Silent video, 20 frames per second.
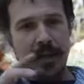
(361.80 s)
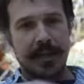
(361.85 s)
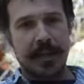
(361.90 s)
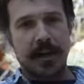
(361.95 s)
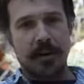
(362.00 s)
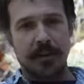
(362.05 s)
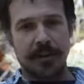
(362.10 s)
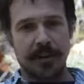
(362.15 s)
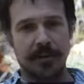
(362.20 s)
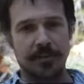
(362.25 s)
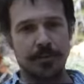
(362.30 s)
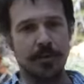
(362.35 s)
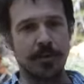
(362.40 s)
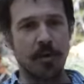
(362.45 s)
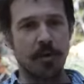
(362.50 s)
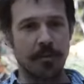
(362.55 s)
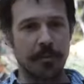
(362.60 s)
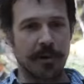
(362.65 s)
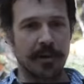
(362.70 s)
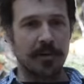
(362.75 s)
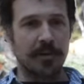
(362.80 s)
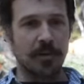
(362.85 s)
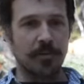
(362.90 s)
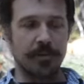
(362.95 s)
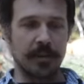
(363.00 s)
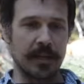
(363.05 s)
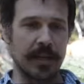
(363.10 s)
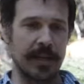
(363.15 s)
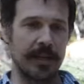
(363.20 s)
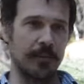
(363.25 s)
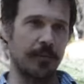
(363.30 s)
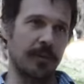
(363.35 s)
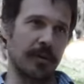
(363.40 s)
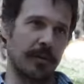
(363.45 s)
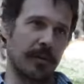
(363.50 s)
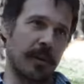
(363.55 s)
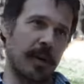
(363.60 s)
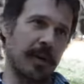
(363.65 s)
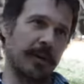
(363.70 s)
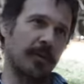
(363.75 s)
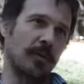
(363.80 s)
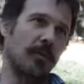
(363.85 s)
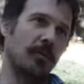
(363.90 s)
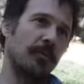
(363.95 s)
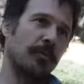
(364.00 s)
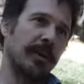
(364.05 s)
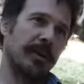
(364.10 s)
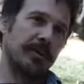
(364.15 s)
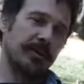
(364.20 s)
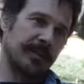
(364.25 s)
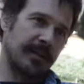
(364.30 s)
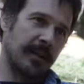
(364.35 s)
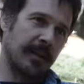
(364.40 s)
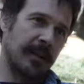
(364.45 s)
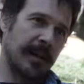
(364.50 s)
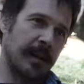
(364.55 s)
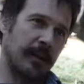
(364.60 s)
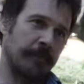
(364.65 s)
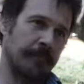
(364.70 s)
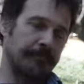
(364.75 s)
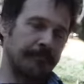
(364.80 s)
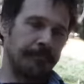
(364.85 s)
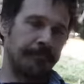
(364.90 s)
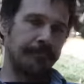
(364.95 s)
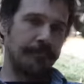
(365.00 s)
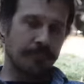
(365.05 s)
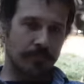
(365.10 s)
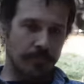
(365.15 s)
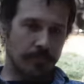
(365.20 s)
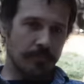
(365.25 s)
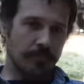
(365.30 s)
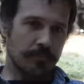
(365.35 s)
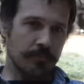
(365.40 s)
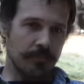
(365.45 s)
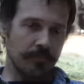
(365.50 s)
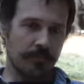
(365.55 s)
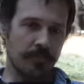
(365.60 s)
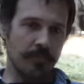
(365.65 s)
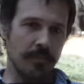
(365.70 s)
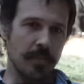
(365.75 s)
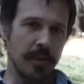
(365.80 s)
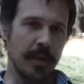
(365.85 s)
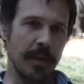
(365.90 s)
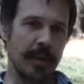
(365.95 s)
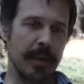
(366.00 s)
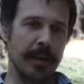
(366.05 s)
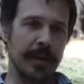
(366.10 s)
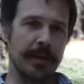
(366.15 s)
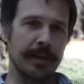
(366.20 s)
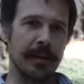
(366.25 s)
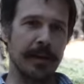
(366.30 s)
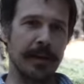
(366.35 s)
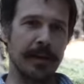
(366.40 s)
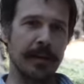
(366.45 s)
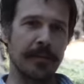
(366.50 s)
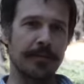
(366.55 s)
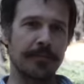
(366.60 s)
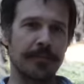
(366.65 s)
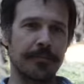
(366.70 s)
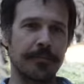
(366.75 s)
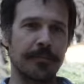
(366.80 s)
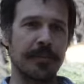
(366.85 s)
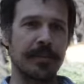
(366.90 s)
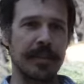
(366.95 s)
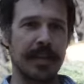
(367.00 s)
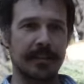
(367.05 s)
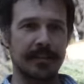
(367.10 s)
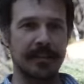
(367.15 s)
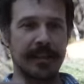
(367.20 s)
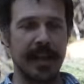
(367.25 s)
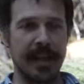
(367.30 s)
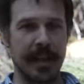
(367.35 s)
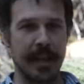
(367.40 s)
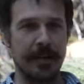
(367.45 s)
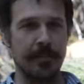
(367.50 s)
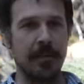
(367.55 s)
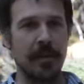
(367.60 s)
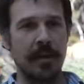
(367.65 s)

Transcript: out into an oak barrel overnight where hot and cold break will settle out. And next day,